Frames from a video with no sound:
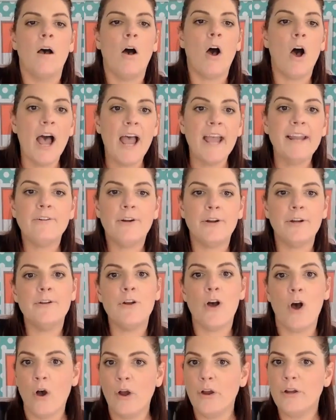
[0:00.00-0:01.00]
I
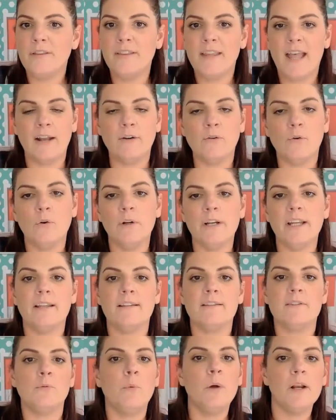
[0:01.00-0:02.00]
don't own that
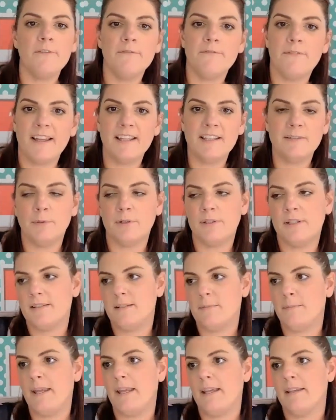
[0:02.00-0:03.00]
audience. What if Facebook
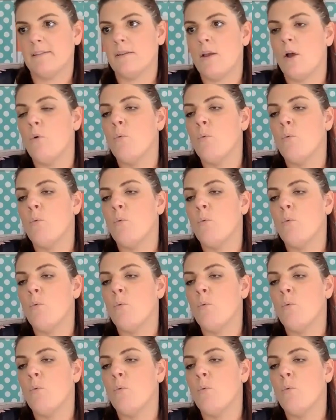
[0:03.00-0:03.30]
disappears?